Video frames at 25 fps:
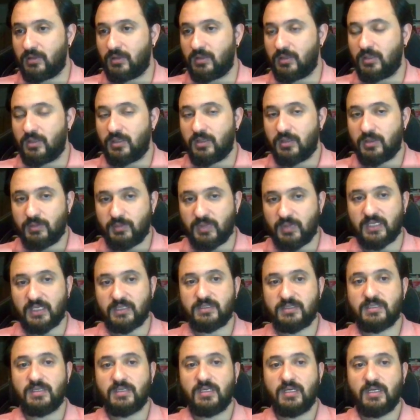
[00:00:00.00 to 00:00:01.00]
But
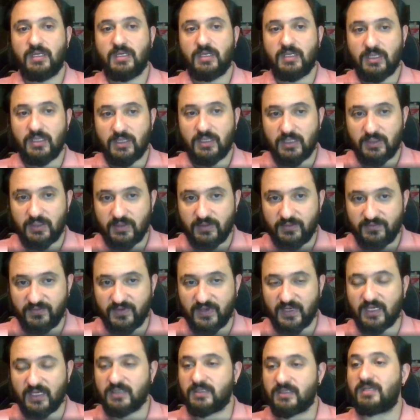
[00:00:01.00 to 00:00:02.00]

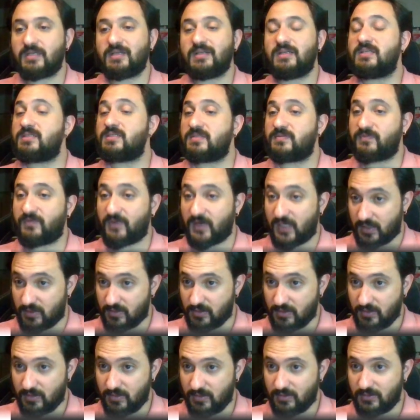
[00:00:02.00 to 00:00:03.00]
father is father.
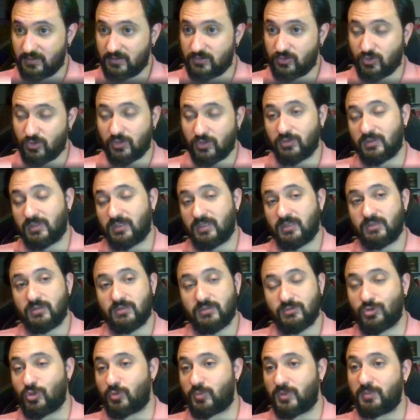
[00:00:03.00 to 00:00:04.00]
So
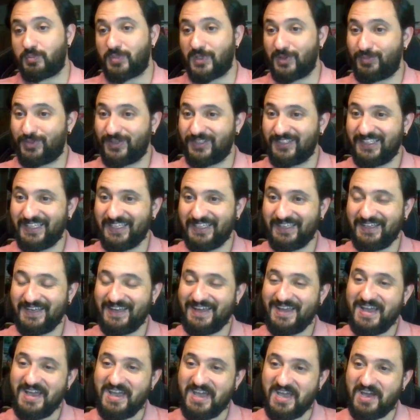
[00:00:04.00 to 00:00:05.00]
normal people
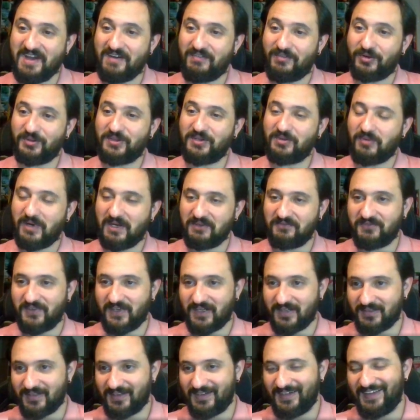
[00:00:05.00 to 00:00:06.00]
have only one father.
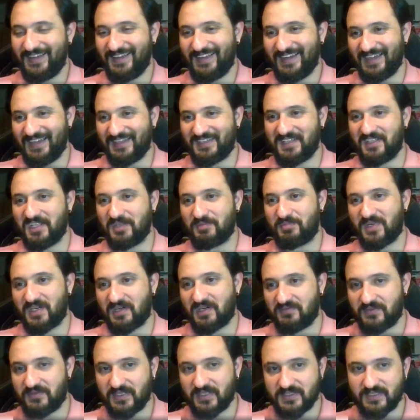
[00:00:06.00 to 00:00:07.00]
I cannot
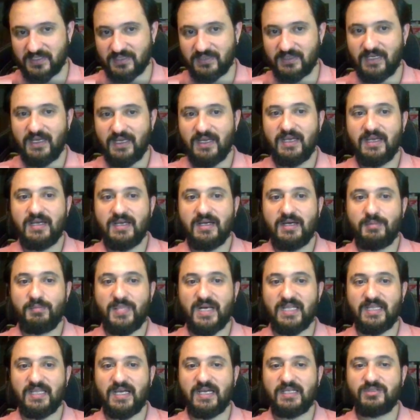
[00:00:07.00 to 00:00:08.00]
paraphrase it.
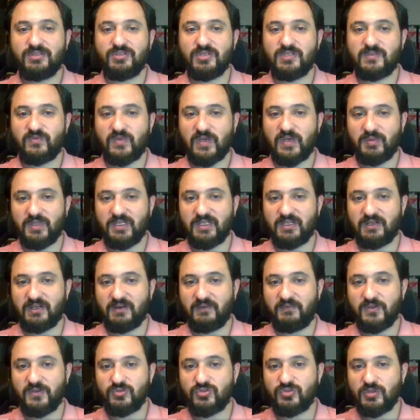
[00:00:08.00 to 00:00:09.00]
Palladio's family refused
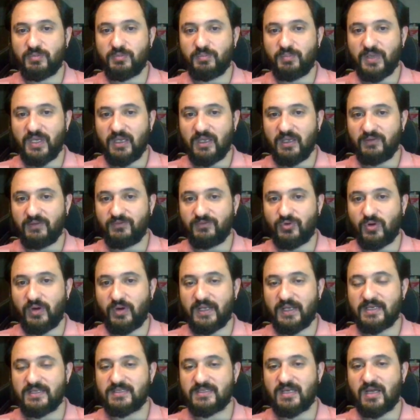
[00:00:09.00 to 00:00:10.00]
to pay for his
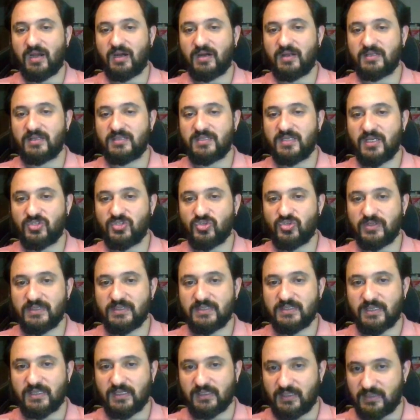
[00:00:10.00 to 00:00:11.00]
architectural
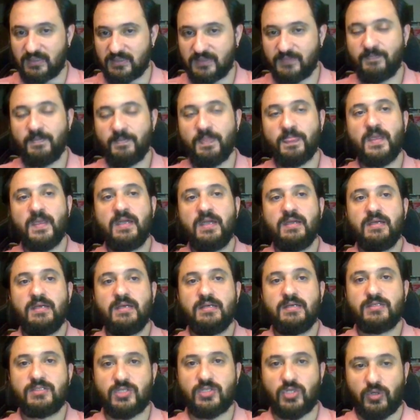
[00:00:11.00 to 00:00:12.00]
studies.
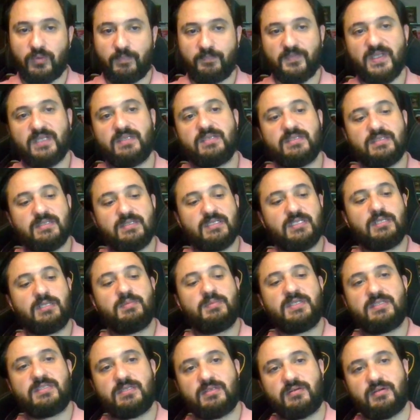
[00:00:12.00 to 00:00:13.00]
So it is a little bit
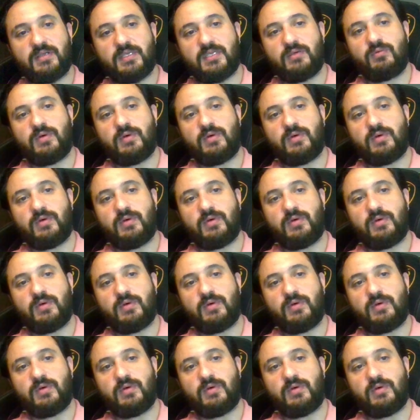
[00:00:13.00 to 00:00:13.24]
tricky. Why?